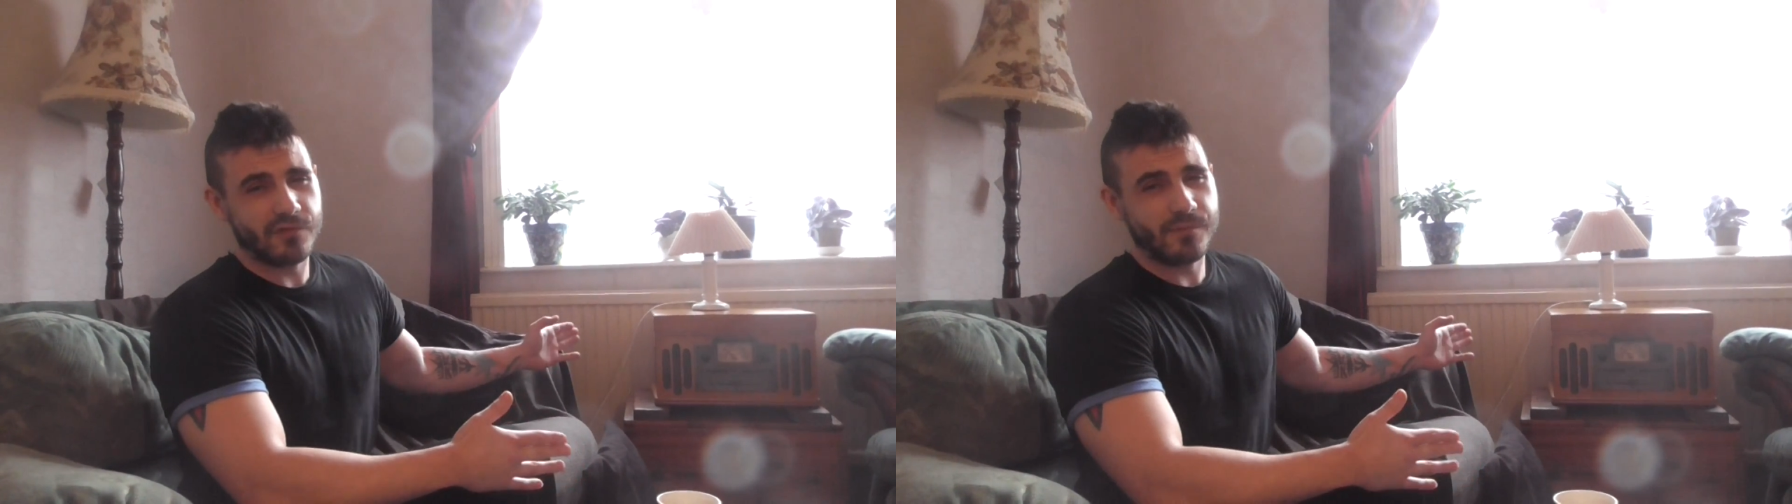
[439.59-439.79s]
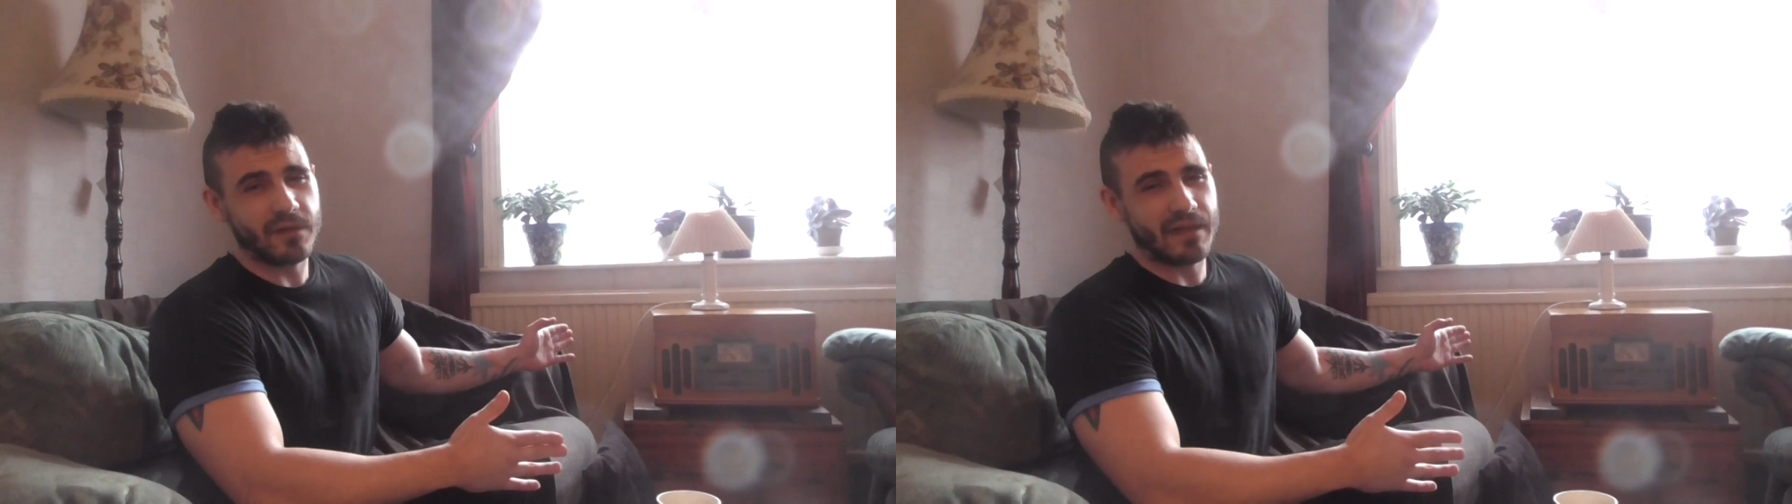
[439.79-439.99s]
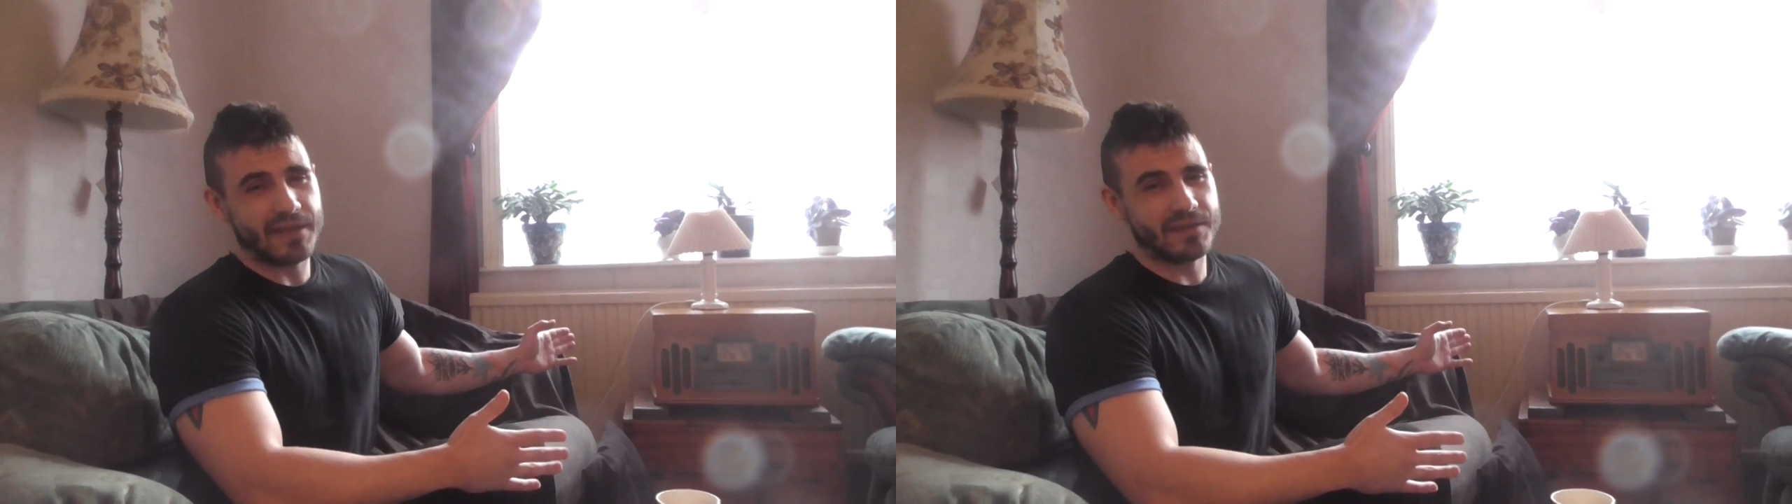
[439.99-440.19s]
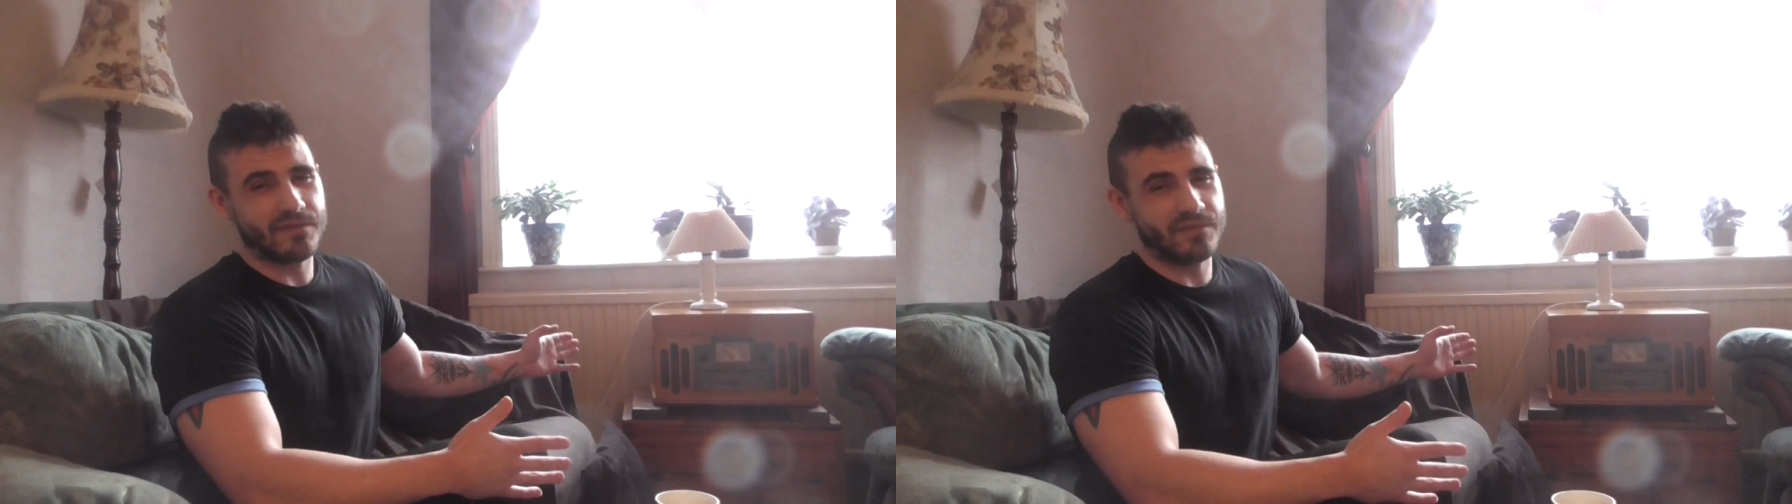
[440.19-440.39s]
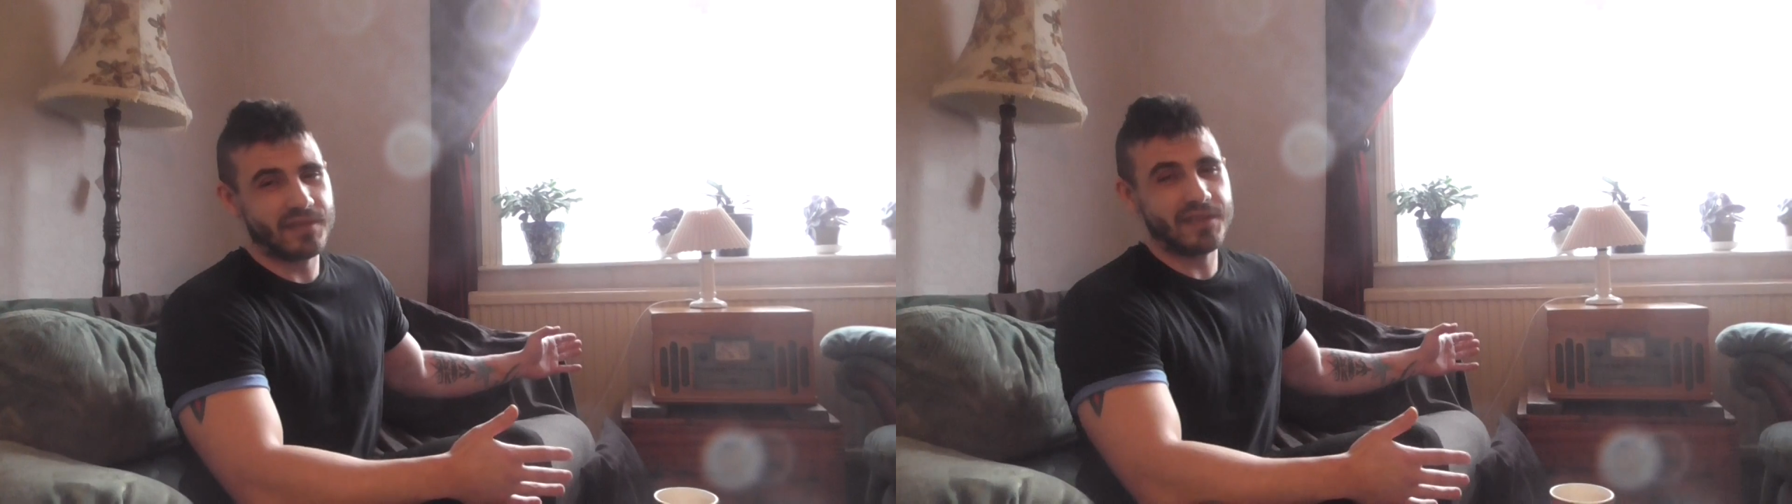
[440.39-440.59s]
criminal
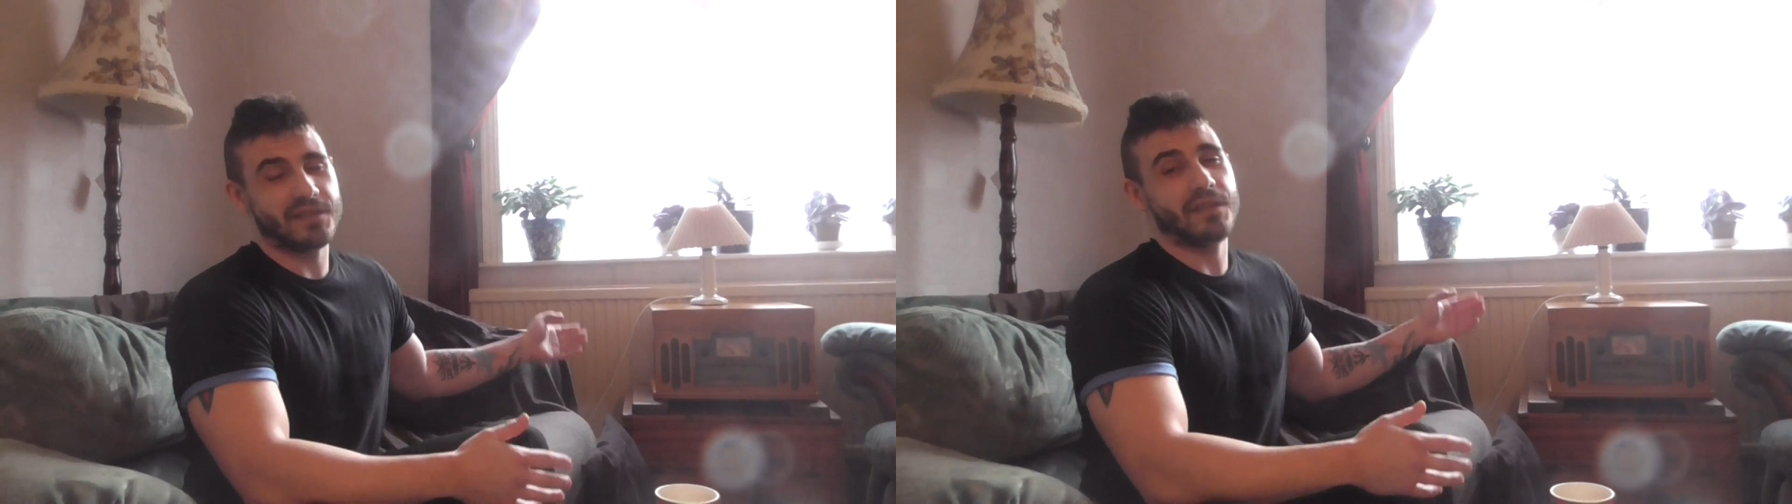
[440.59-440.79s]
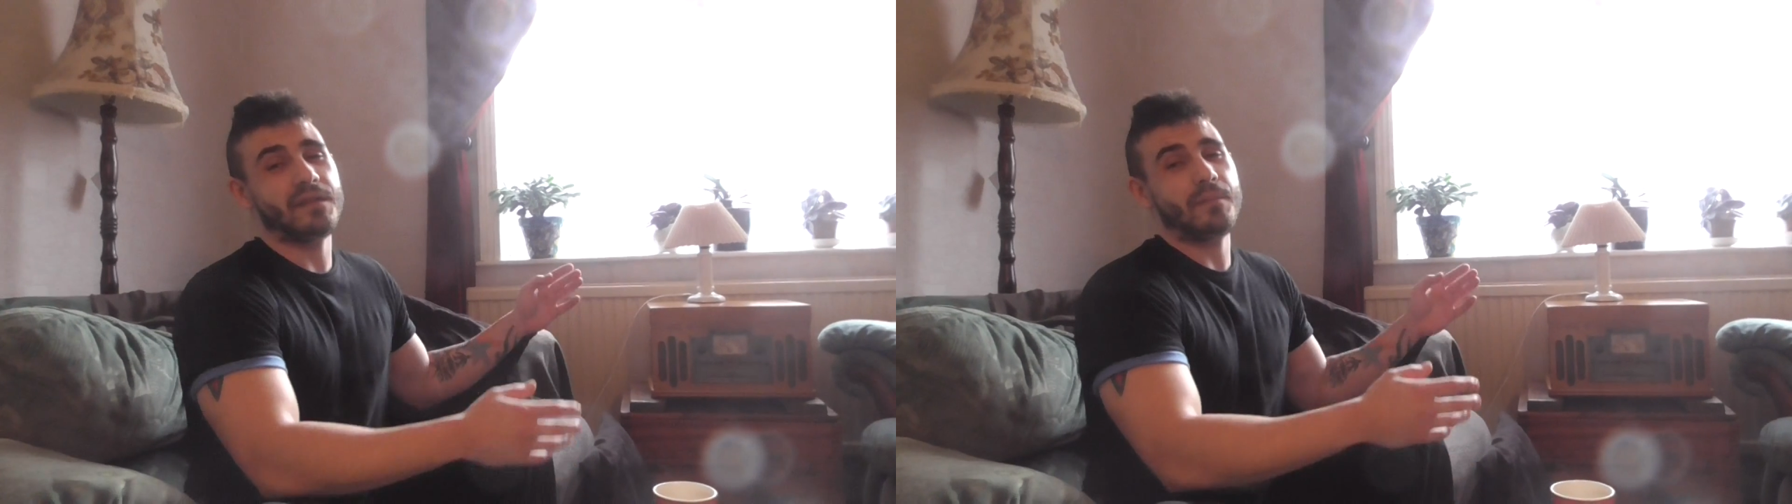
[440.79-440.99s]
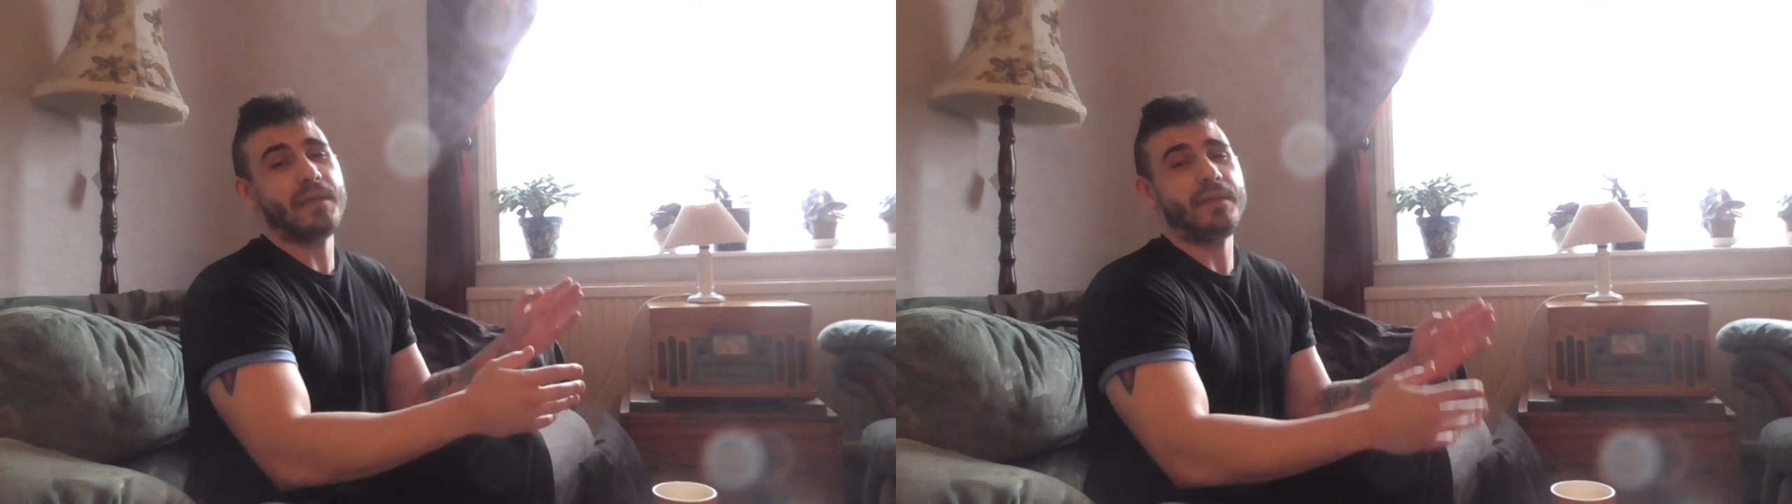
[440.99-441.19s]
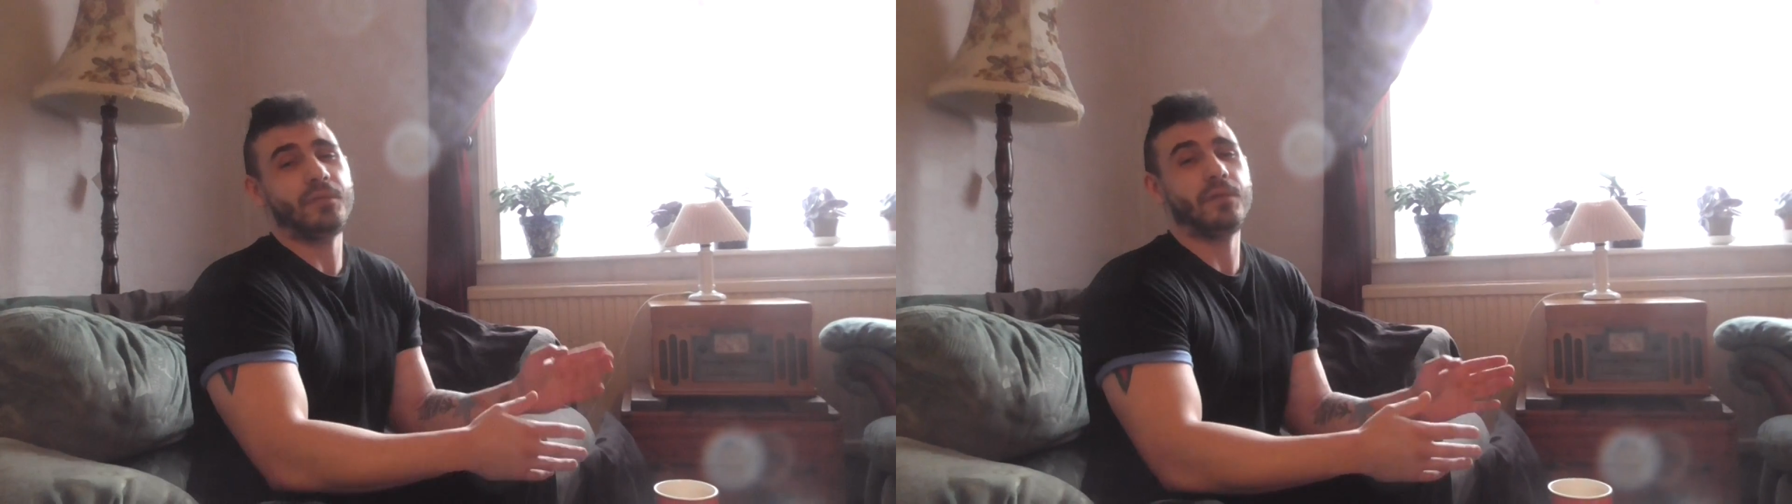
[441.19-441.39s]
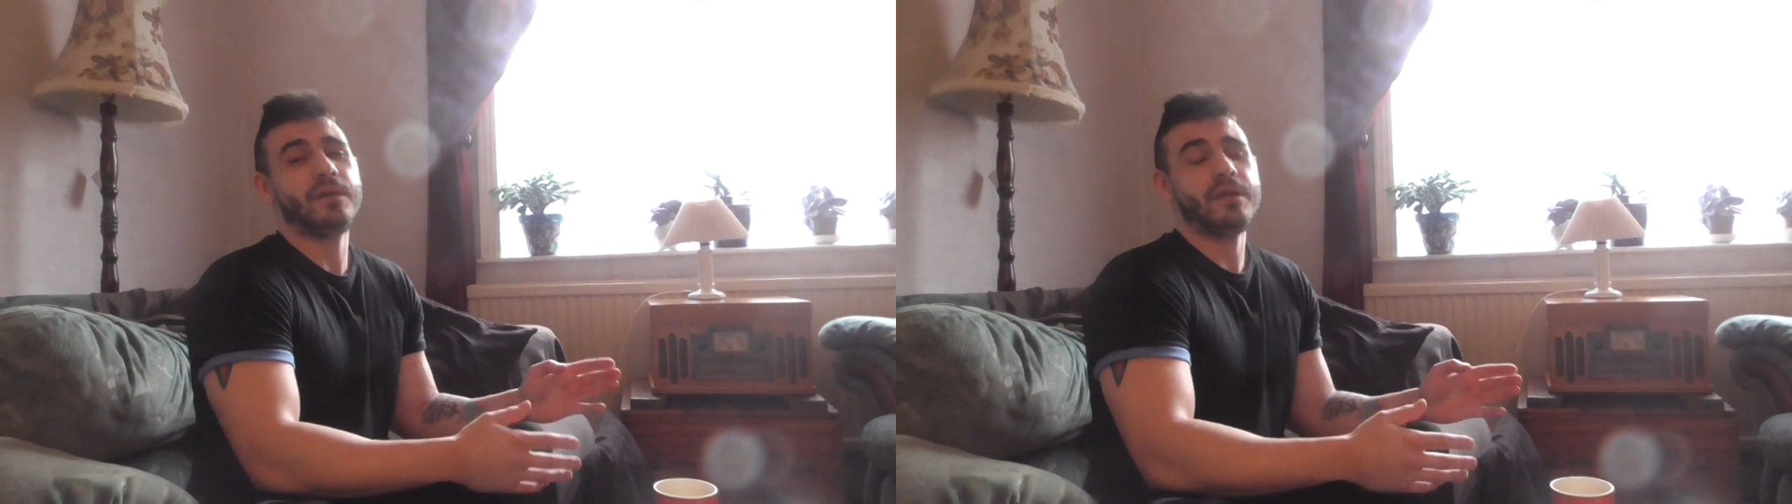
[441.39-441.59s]
activities that the
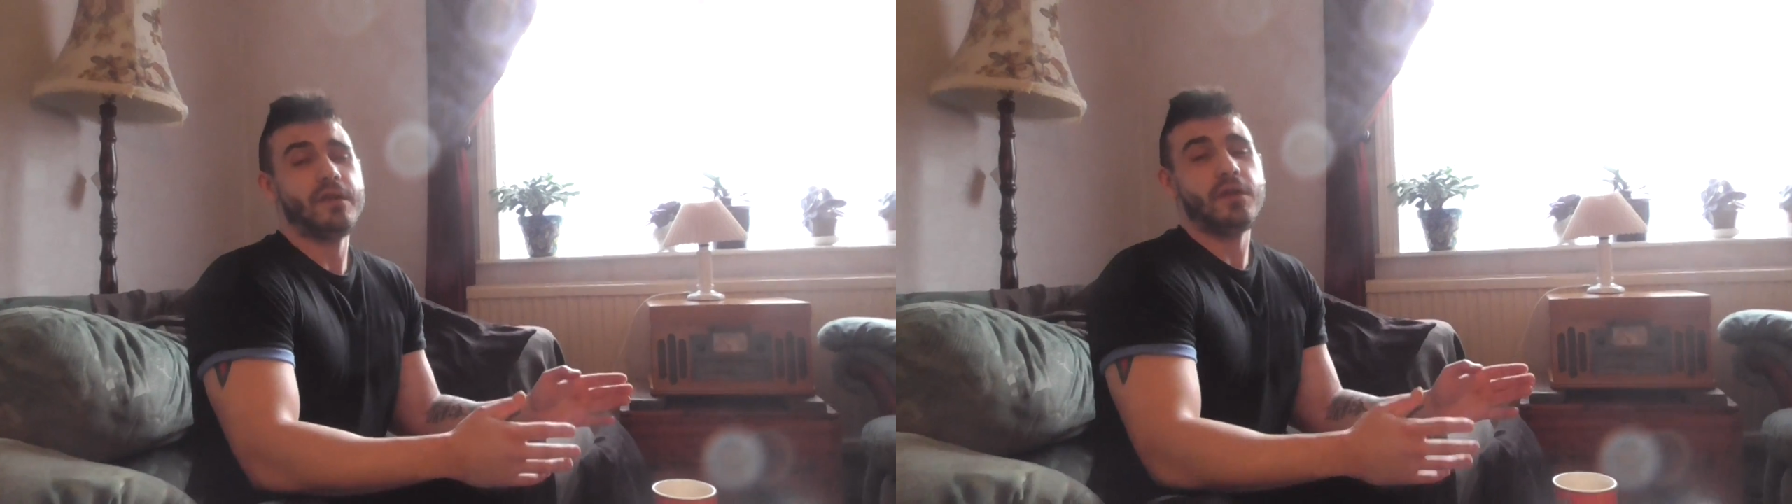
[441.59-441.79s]
people